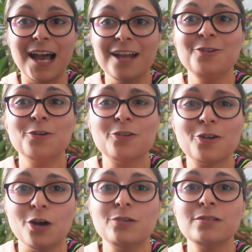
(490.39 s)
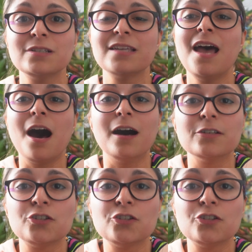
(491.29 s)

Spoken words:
and your goals are